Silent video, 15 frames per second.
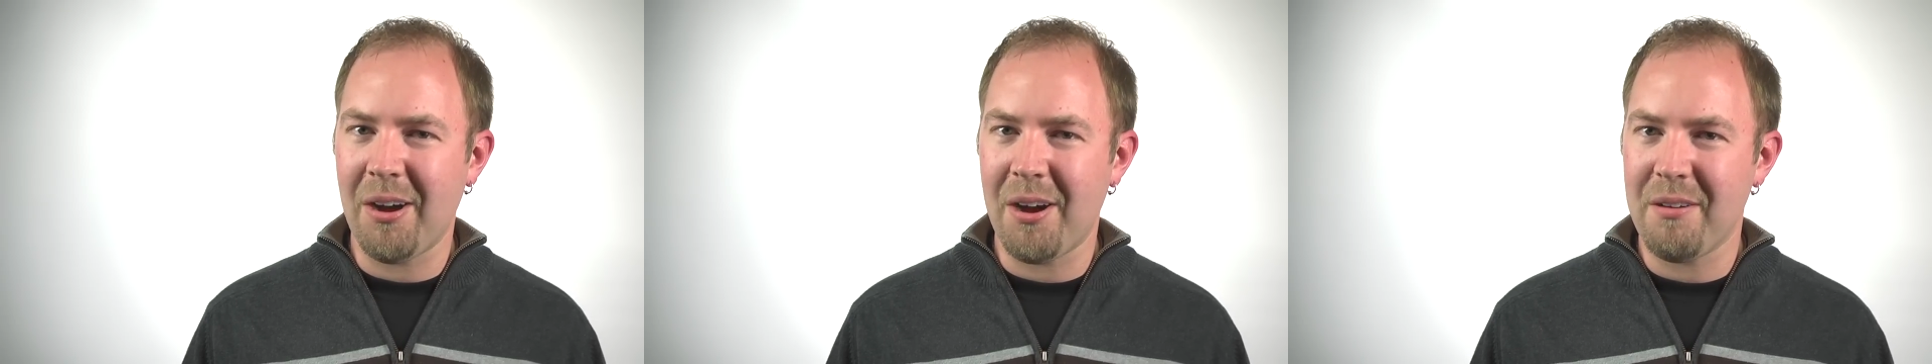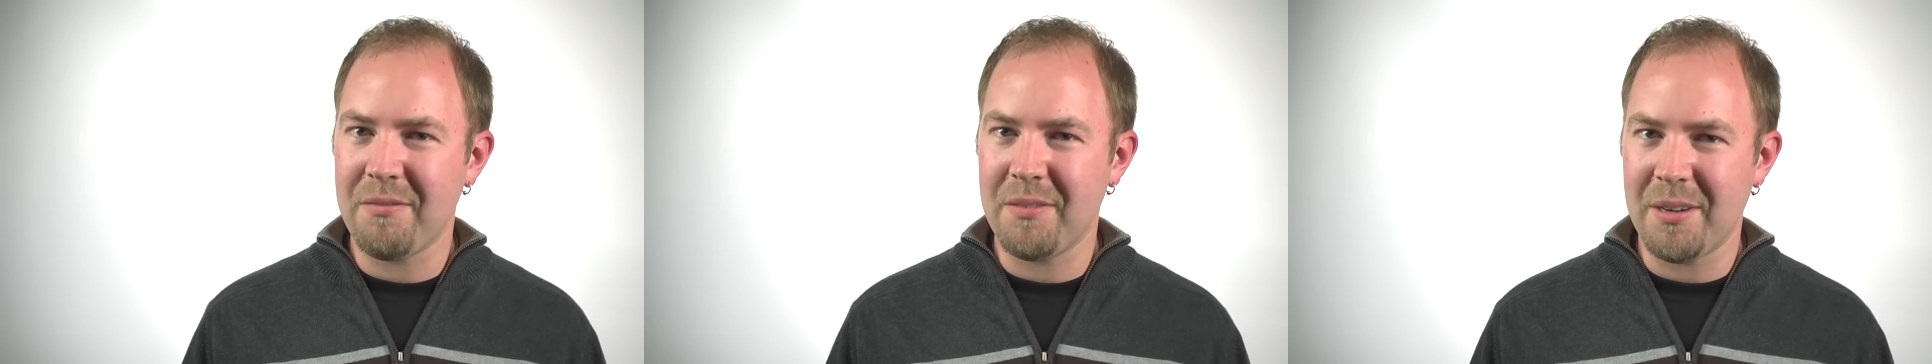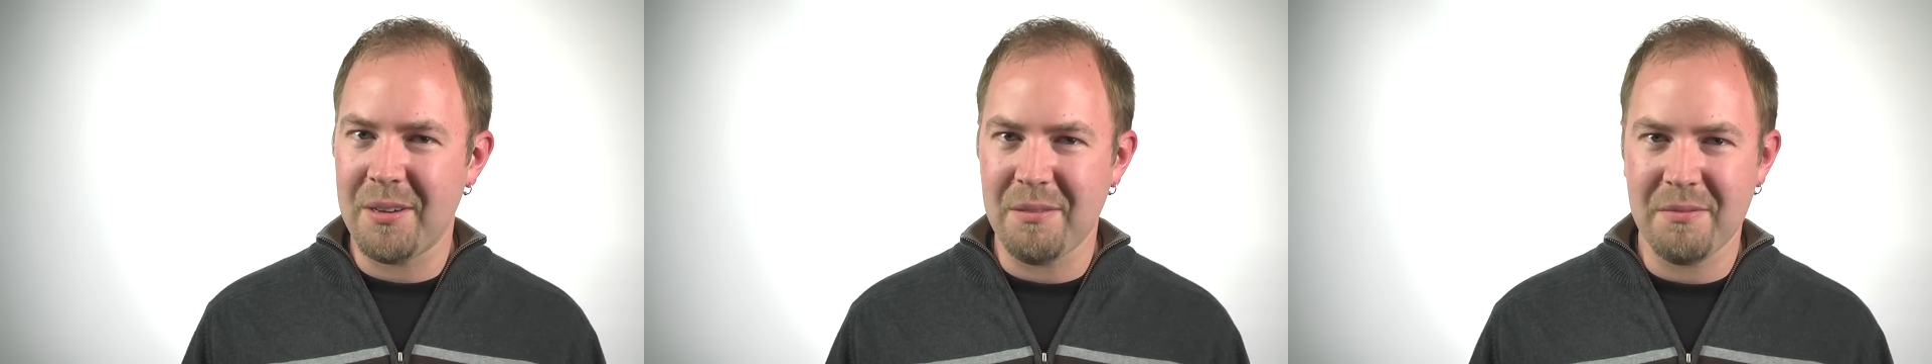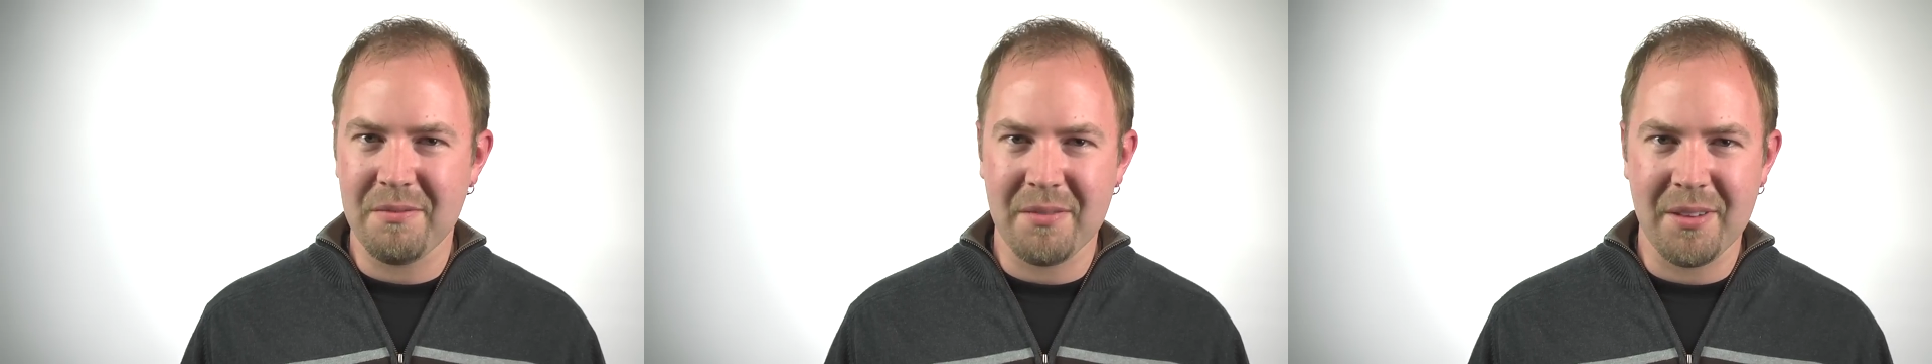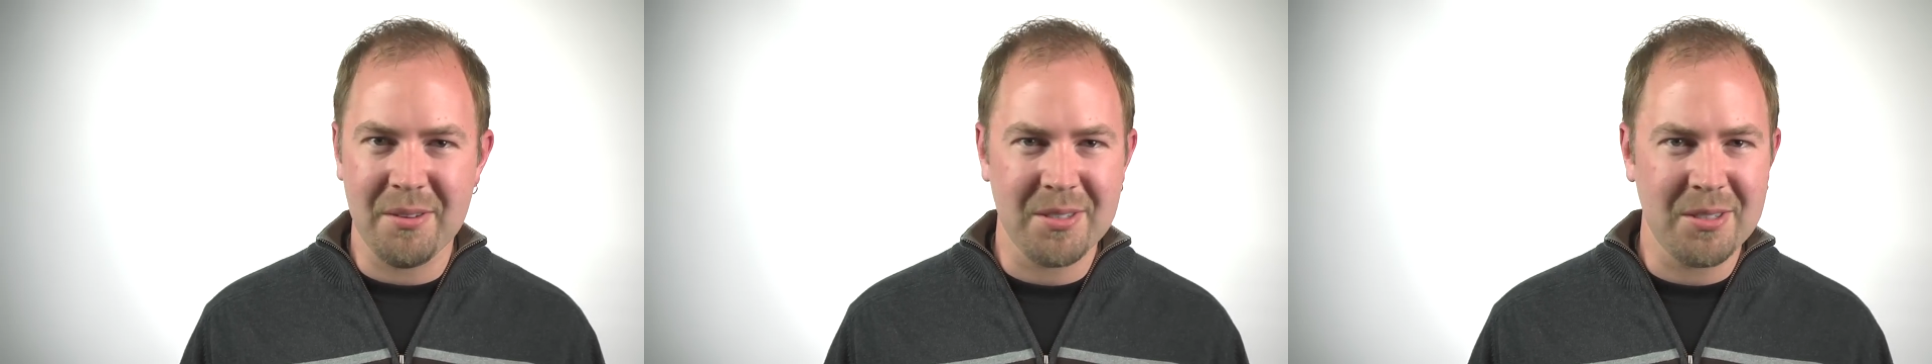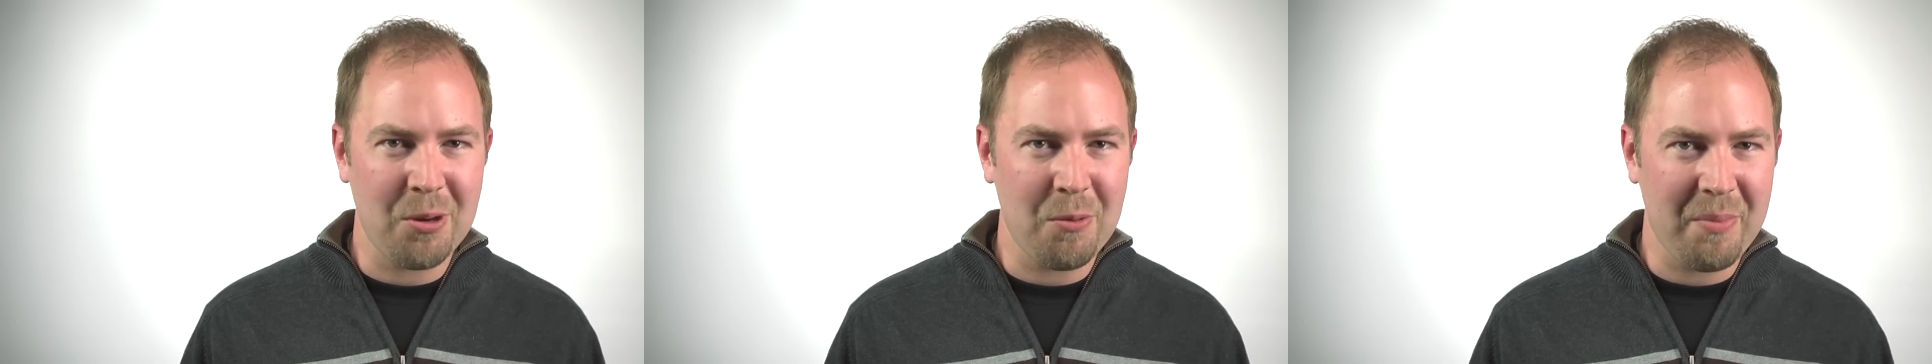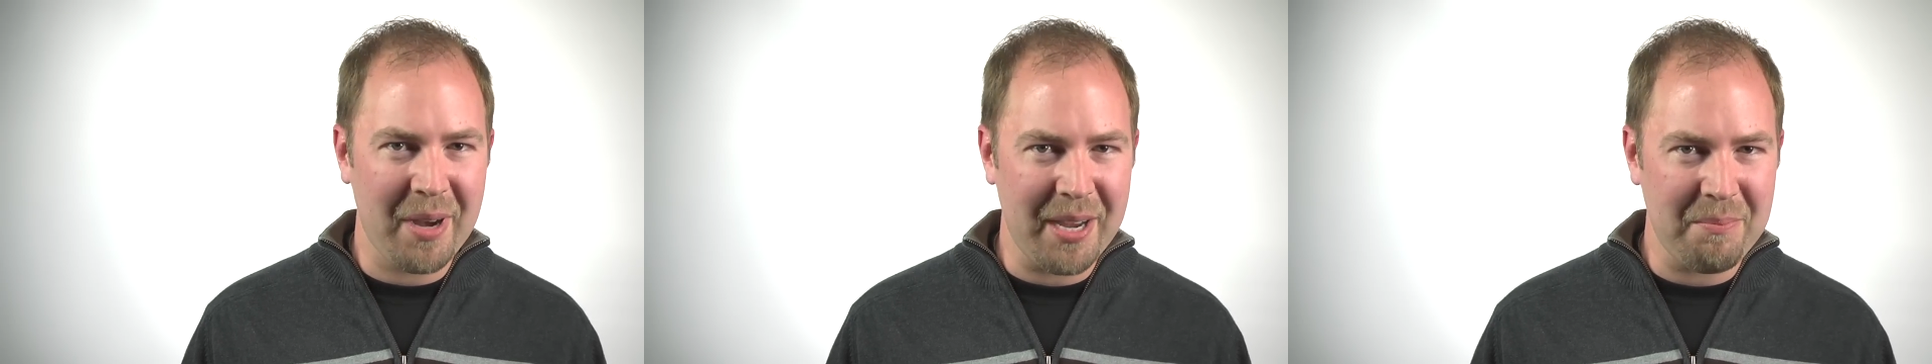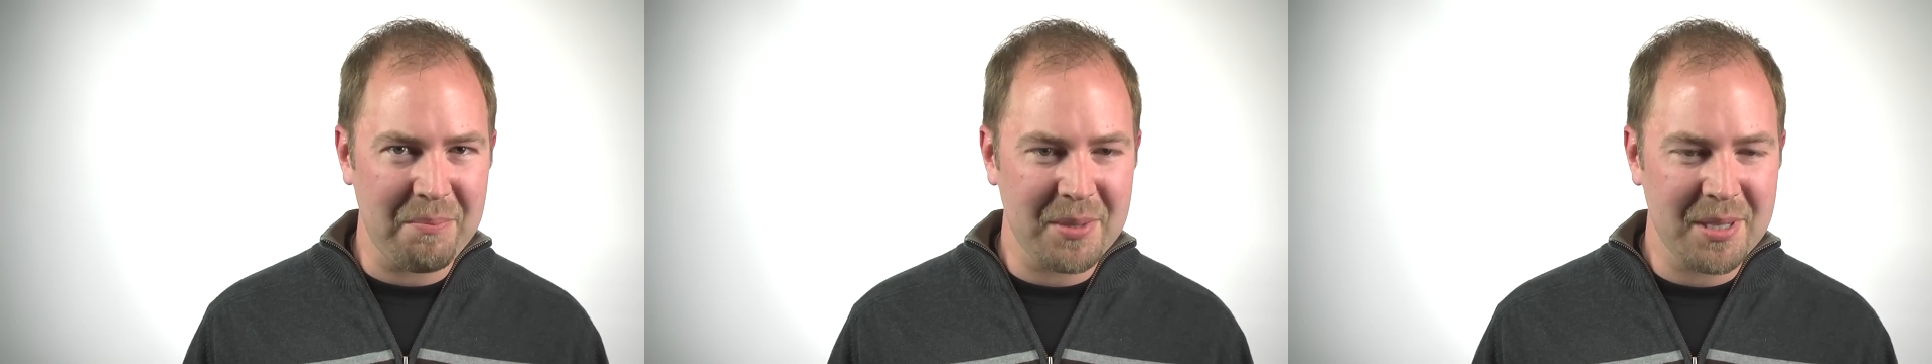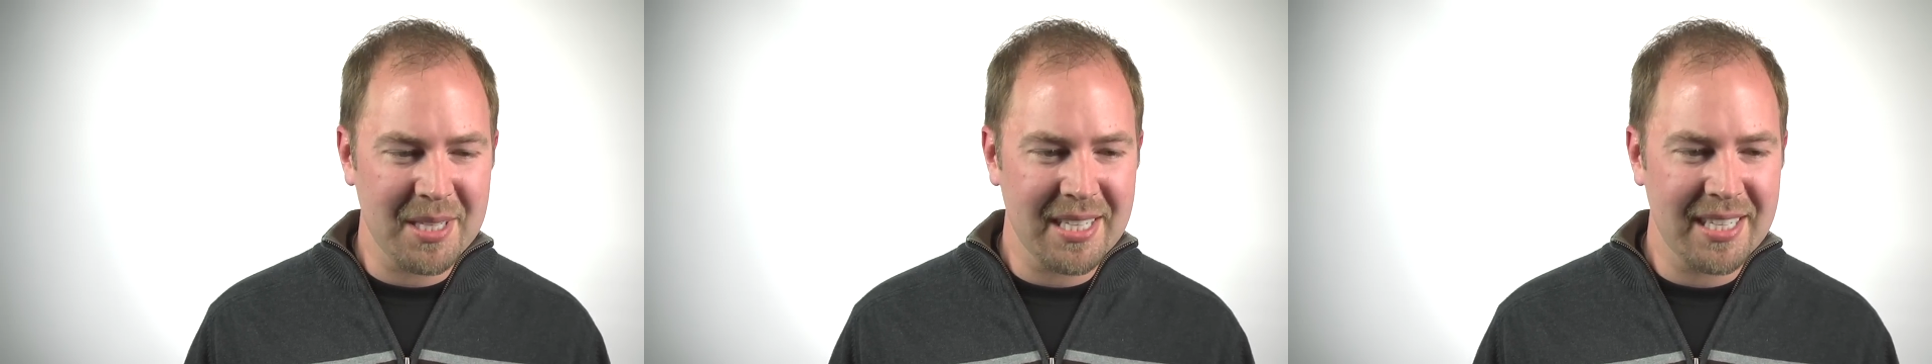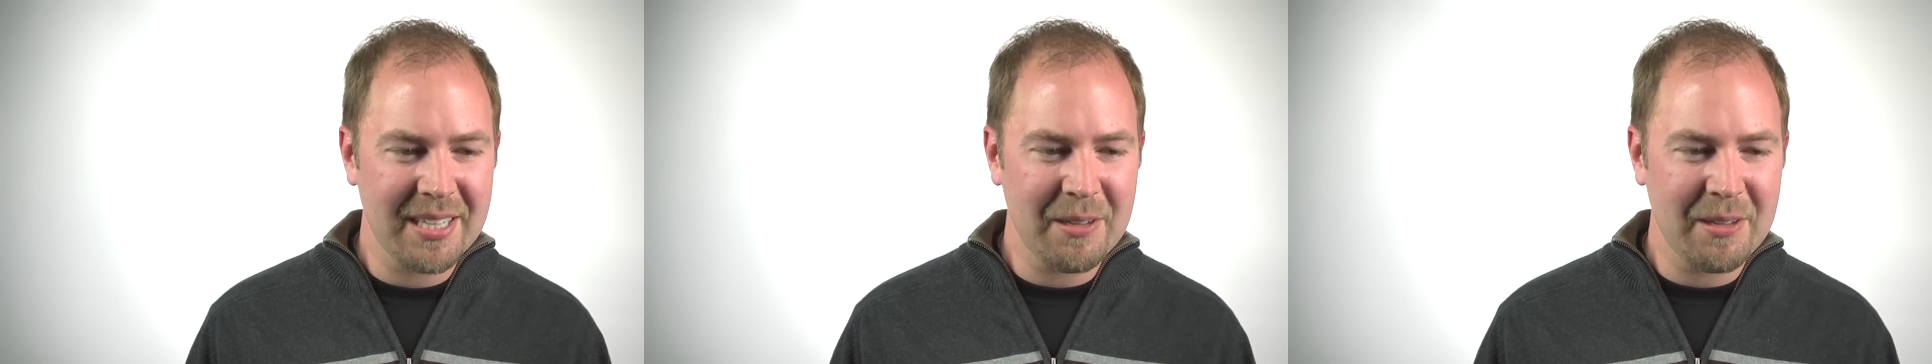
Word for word: off of. There's no pipes.